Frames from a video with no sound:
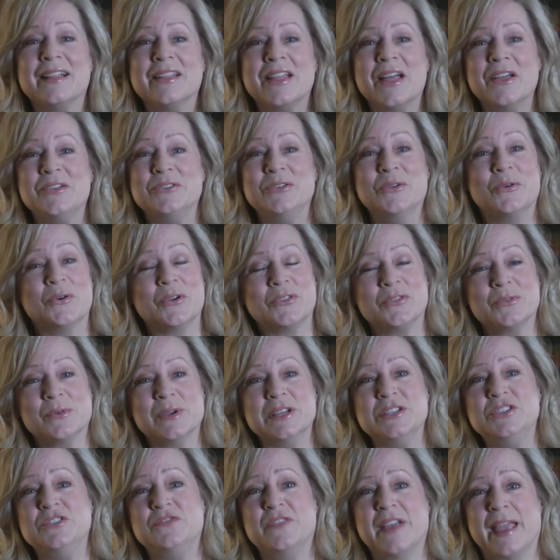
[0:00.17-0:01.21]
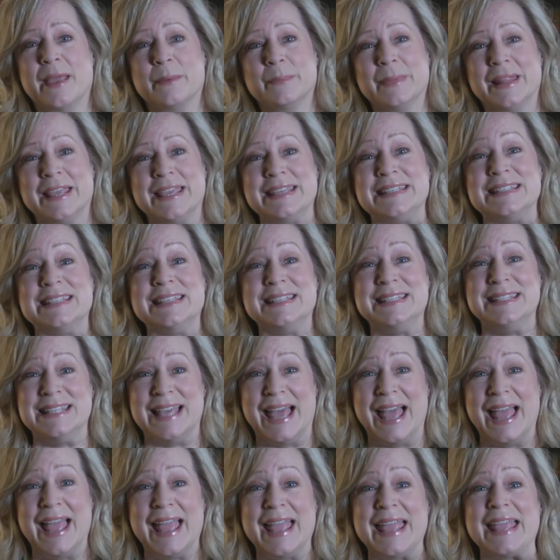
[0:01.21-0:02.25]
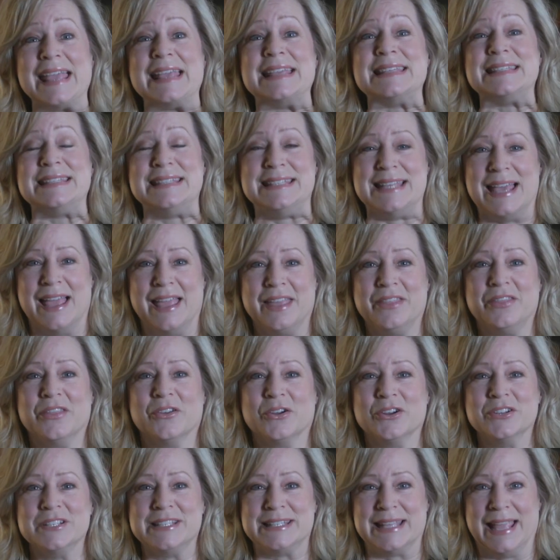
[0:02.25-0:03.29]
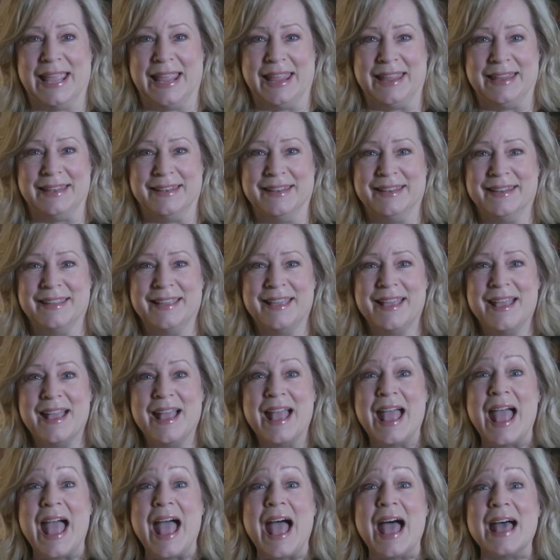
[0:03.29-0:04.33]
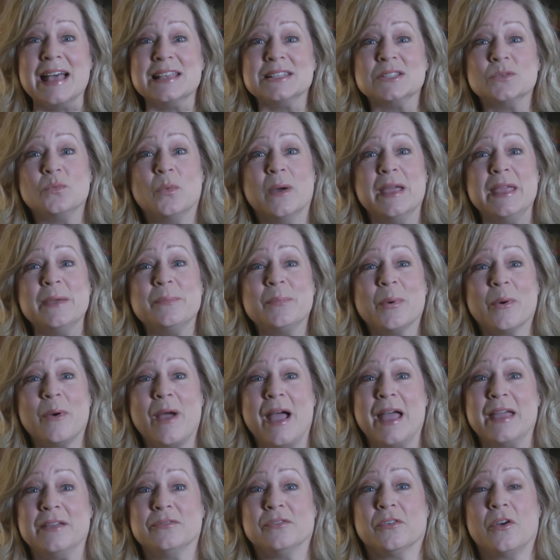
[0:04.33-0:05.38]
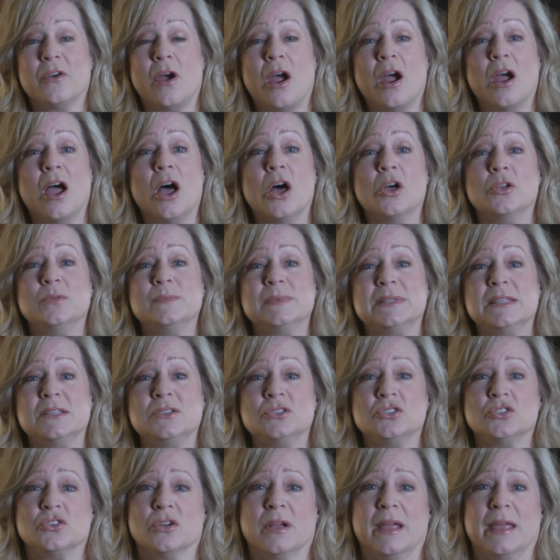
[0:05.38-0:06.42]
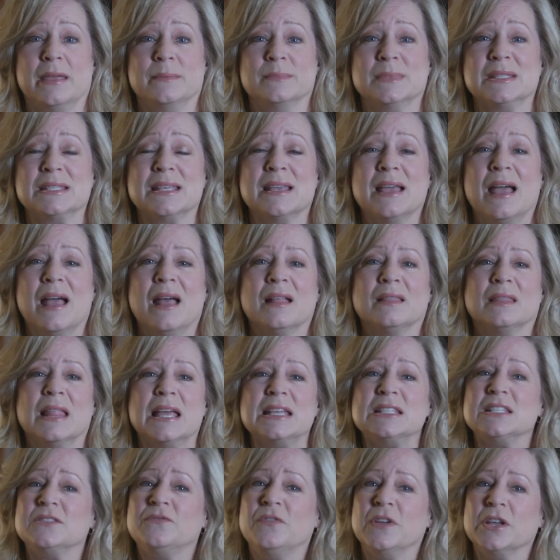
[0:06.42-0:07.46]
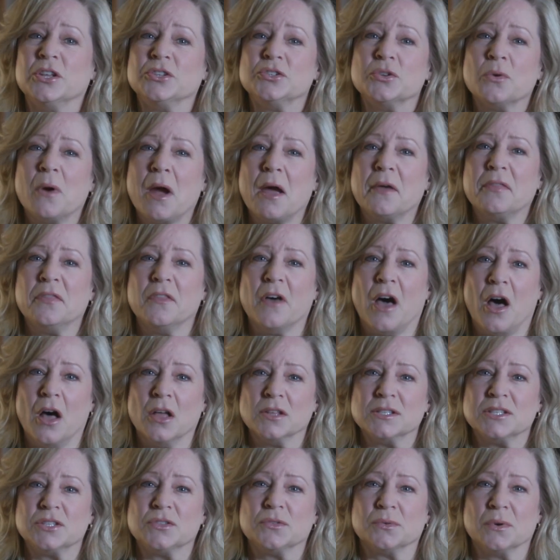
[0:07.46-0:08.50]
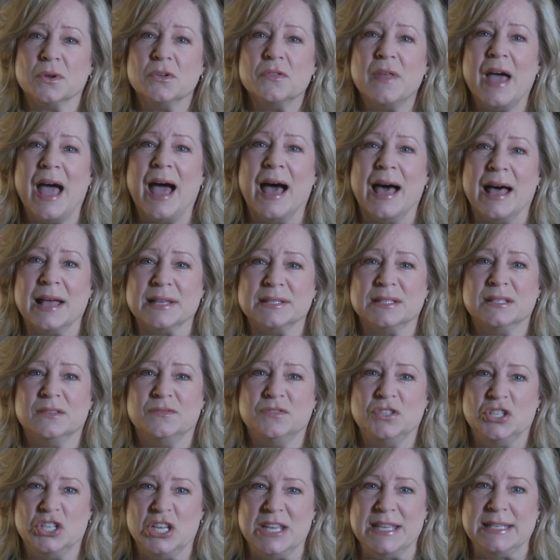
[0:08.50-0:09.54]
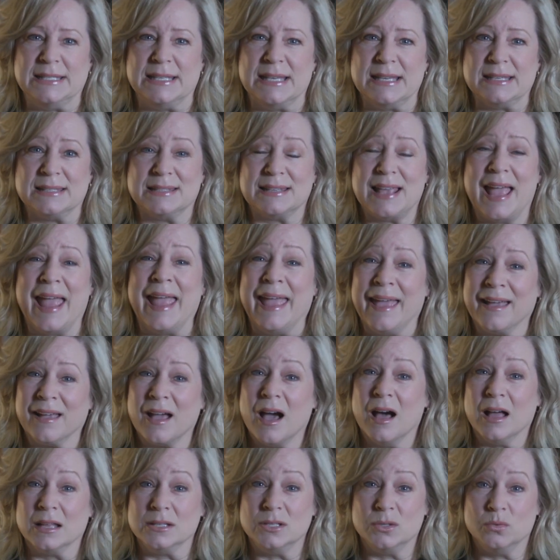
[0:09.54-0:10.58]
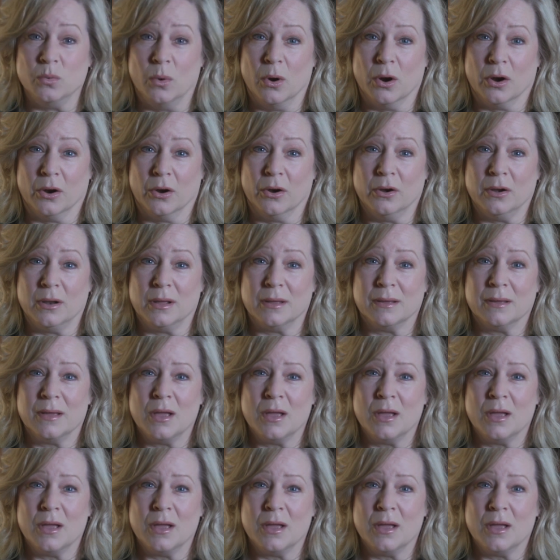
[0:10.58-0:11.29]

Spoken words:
Hello, Northridge family. Today is day 13. As we pray for our hopes and dreams, let's filter our thoughts through the eyes of Jesus and God's Word.